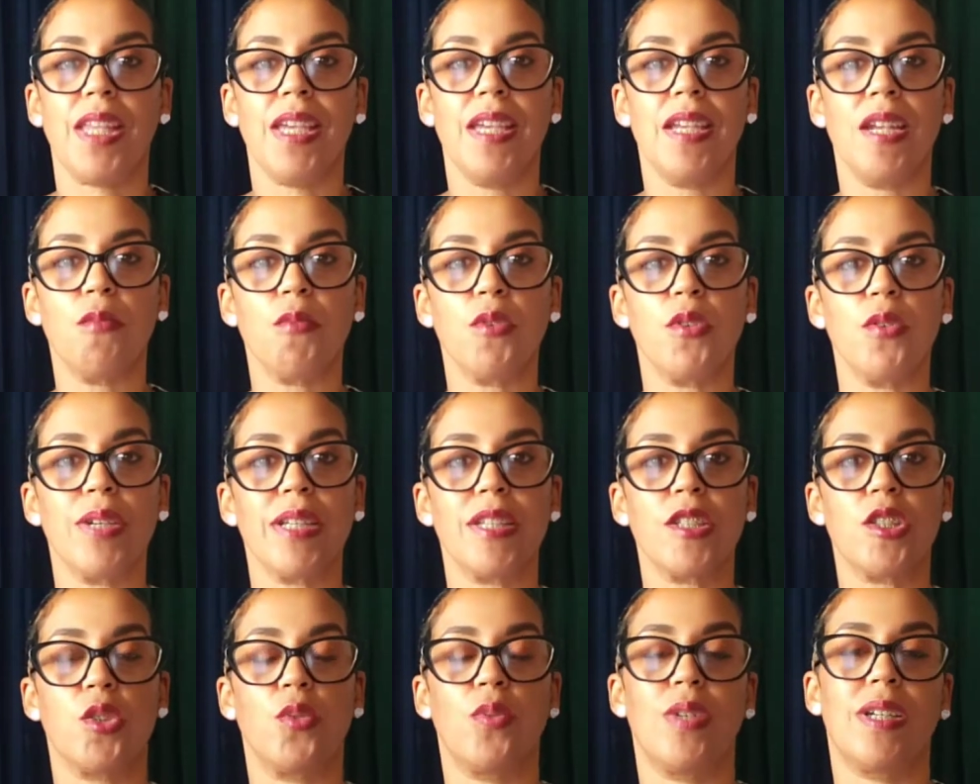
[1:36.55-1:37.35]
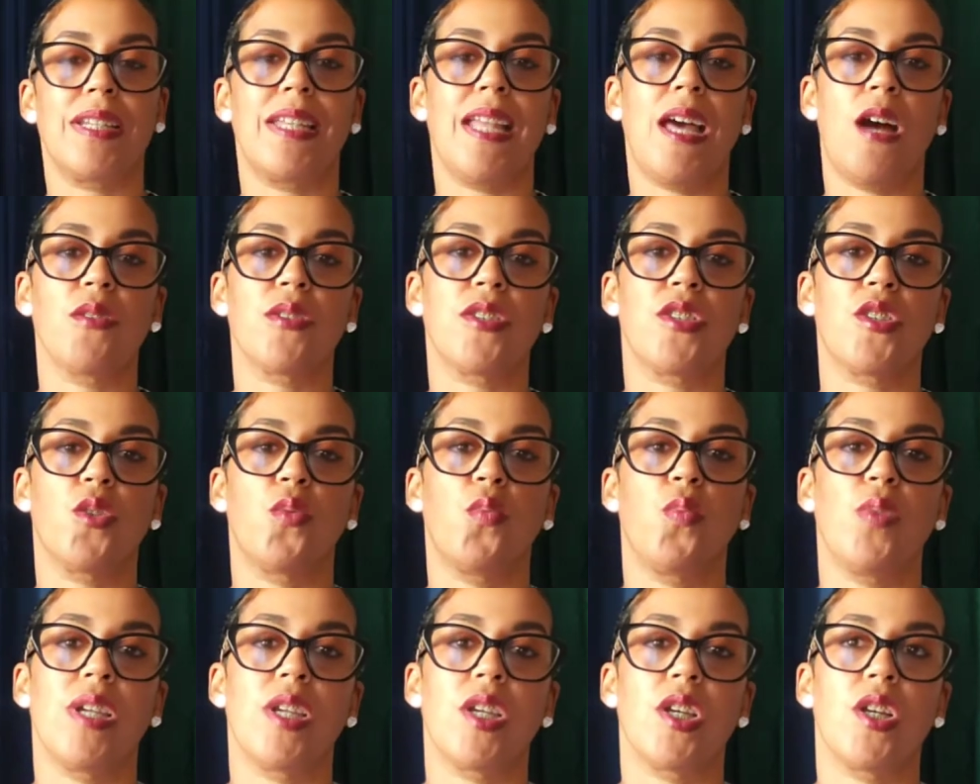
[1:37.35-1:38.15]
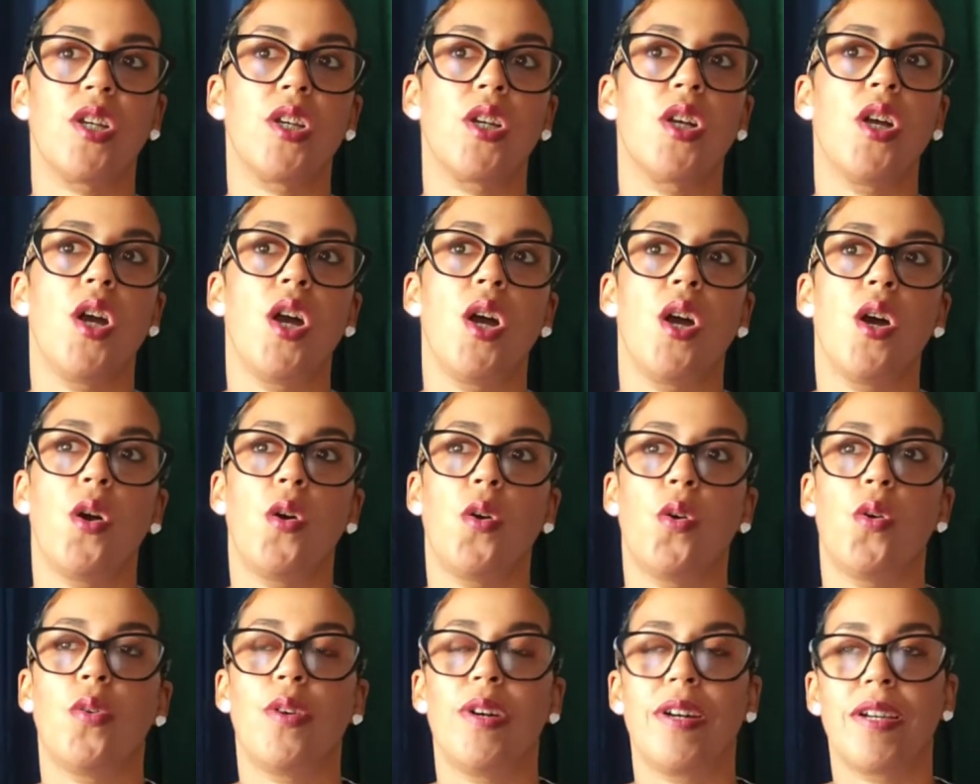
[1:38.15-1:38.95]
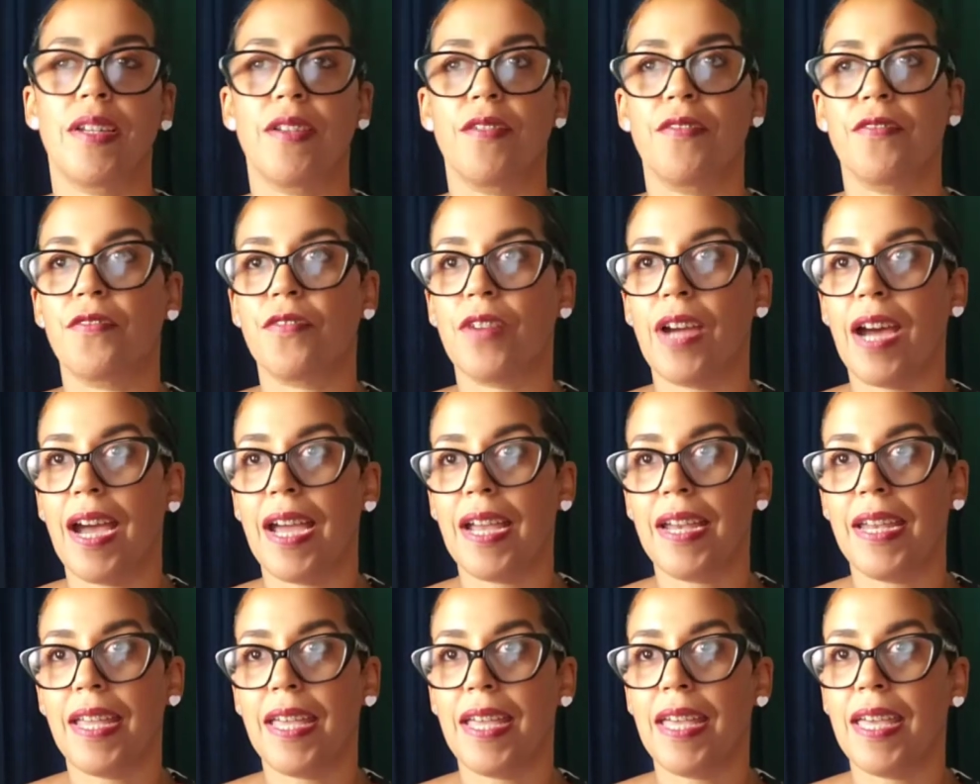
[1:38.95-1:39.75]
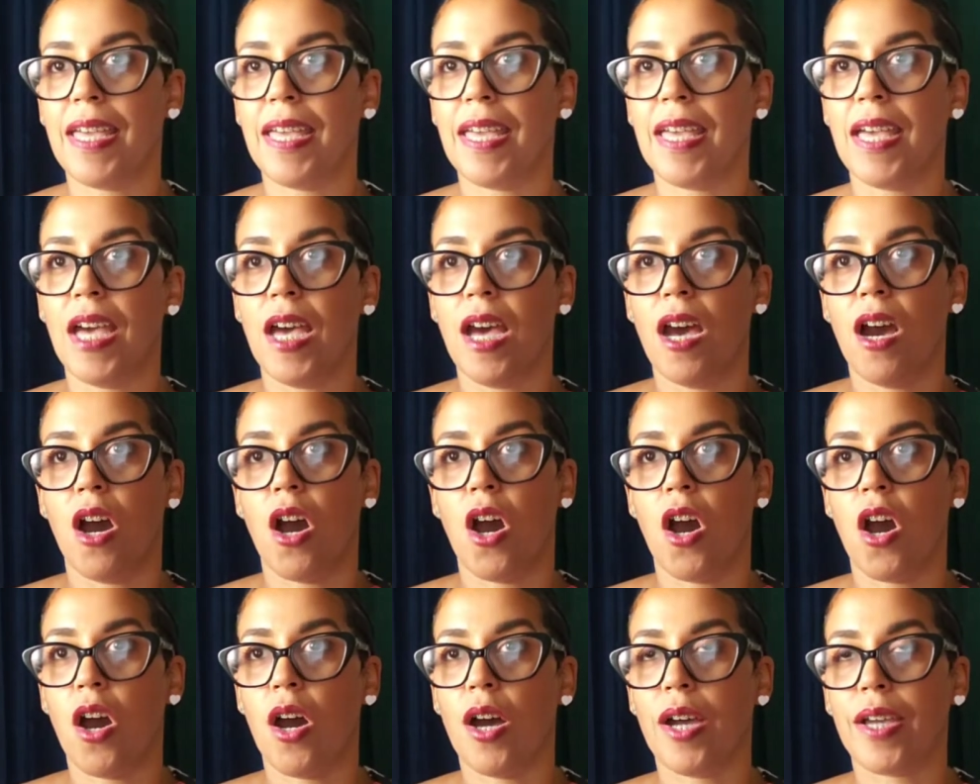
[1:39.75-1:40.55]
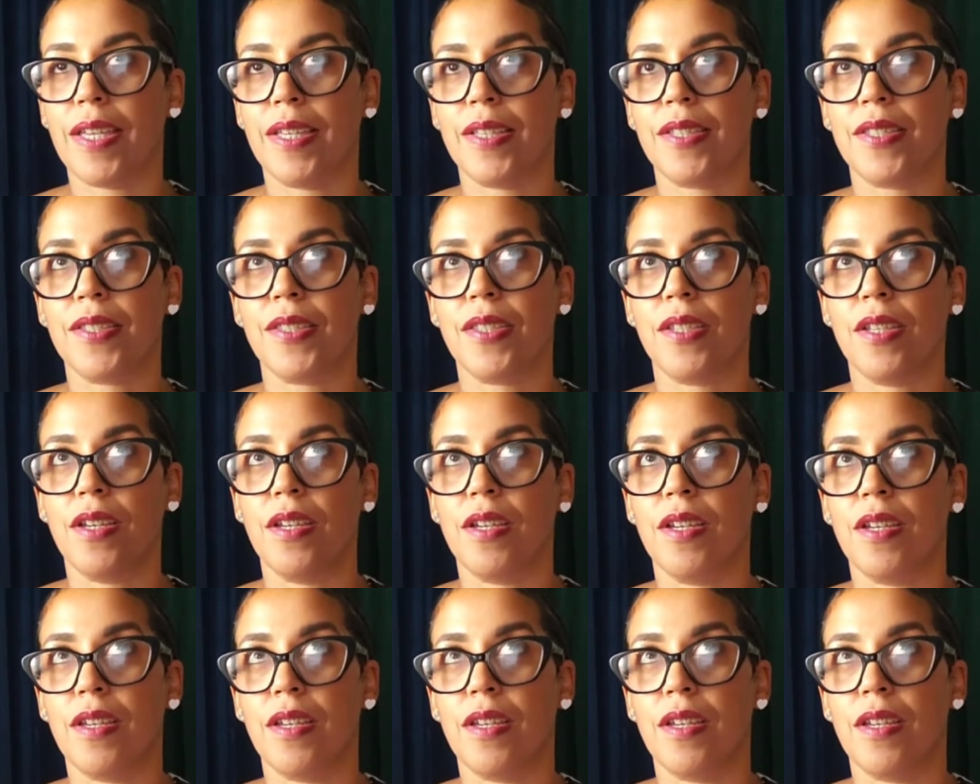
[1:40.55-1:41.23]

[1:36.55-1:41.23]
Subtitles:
And I'm going to announce the winner on Friday, August